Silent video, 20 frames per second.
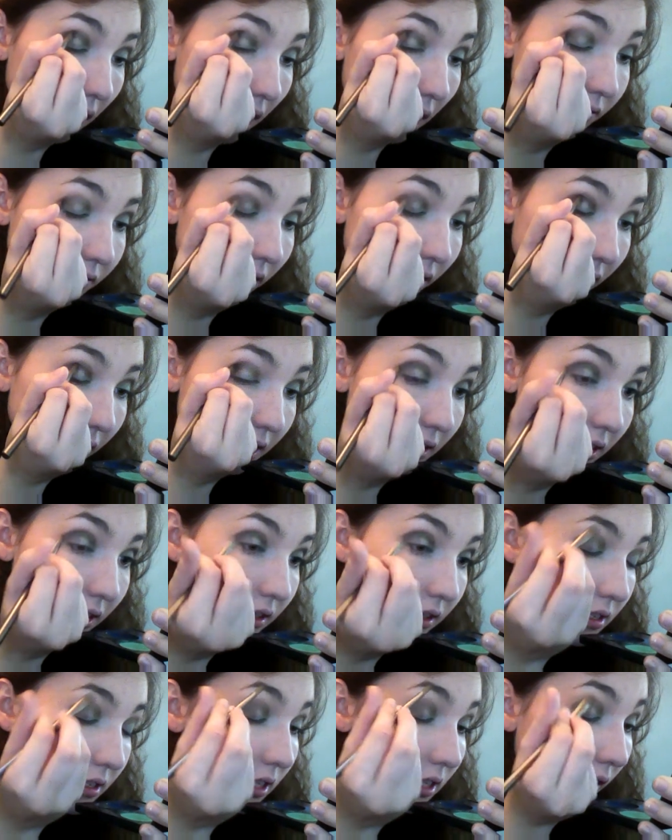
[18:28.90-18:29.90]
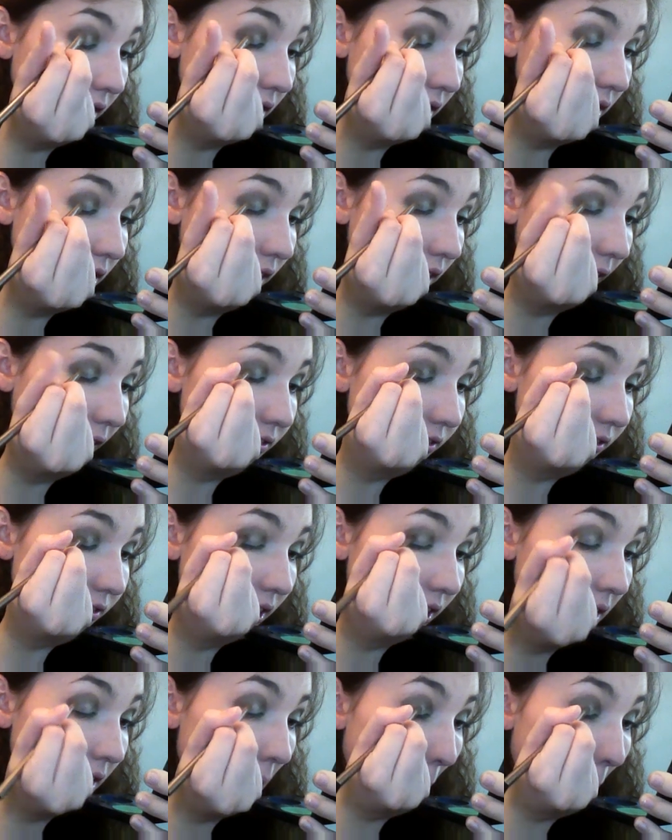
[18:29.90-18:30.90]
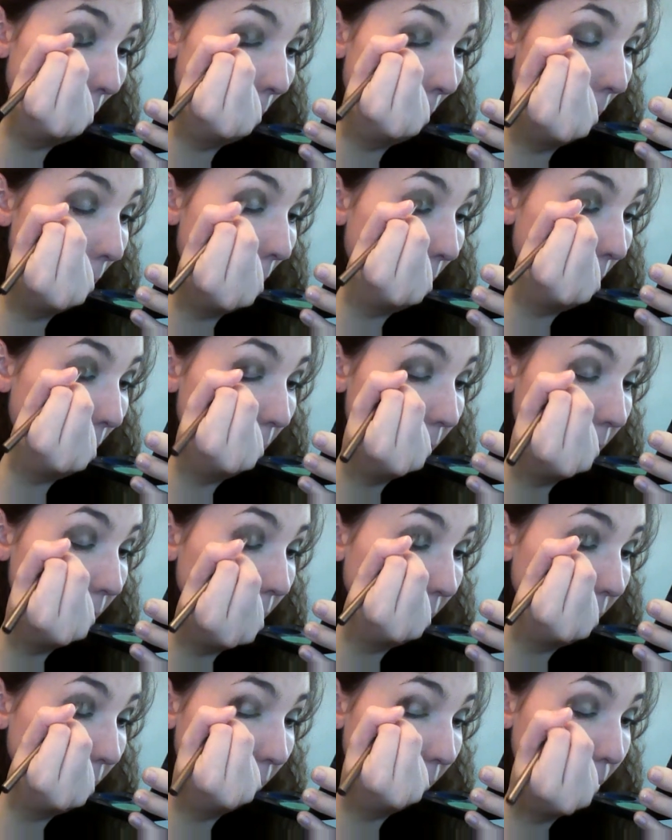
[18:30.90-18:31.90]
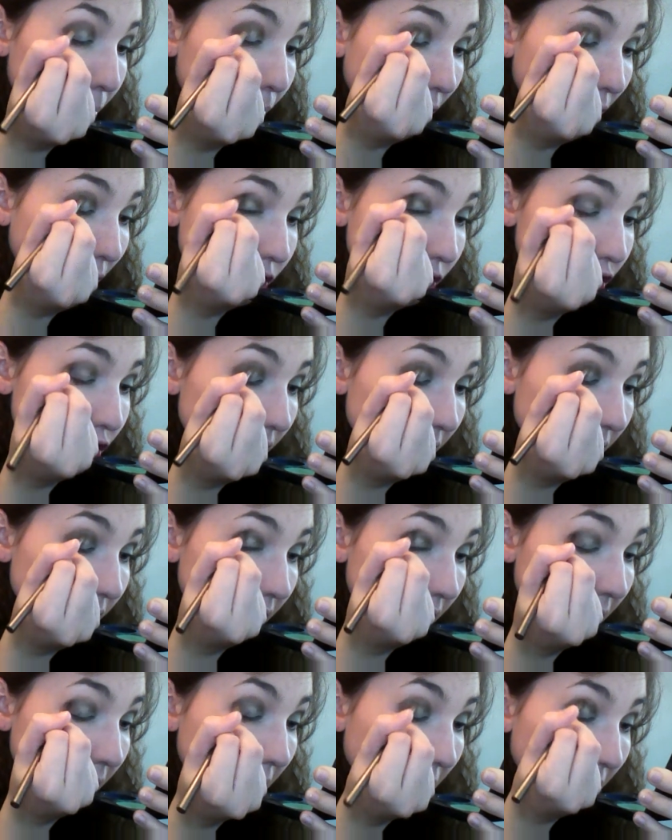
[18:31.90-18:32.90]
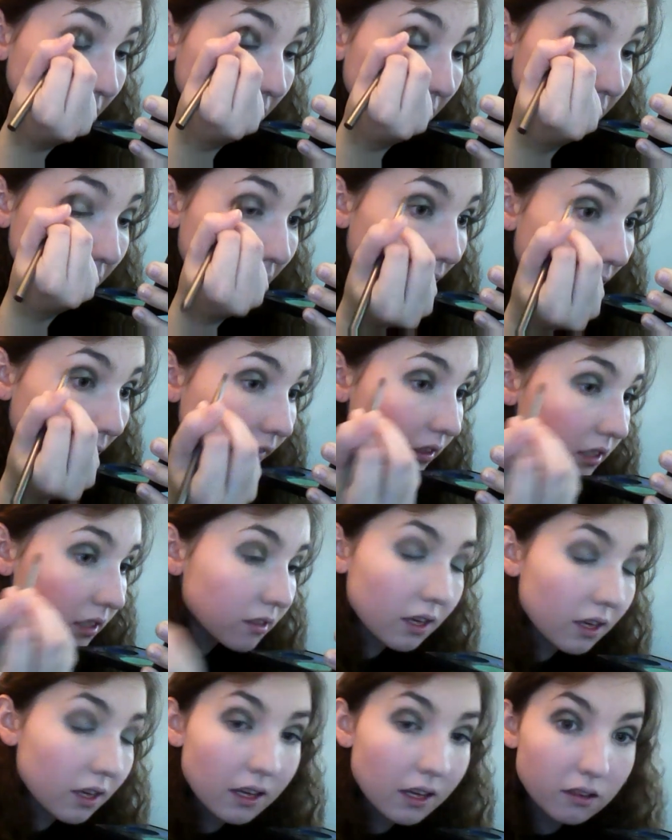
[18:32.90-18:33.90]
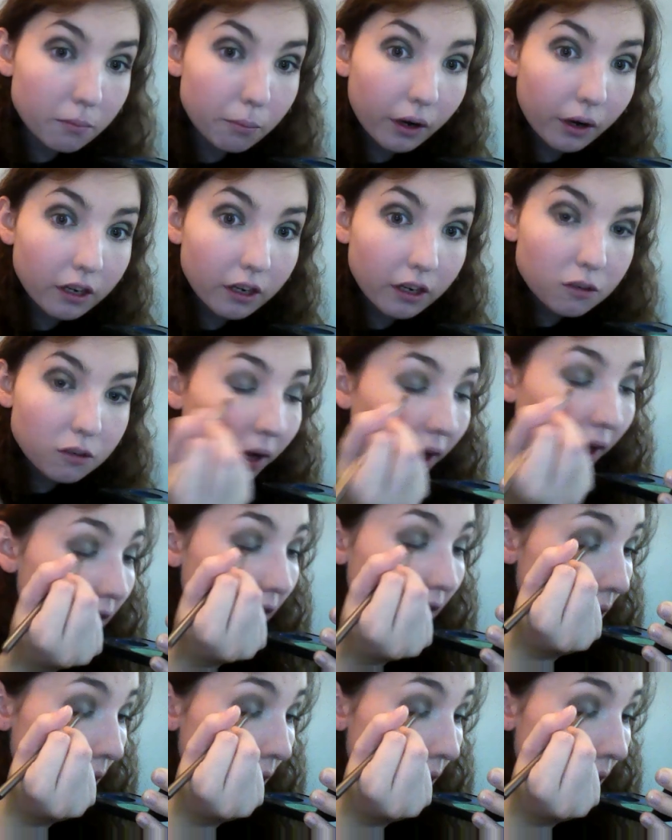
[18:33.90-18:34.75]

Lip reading: A very subtle, kind of like brushy, obviously it's a brush, but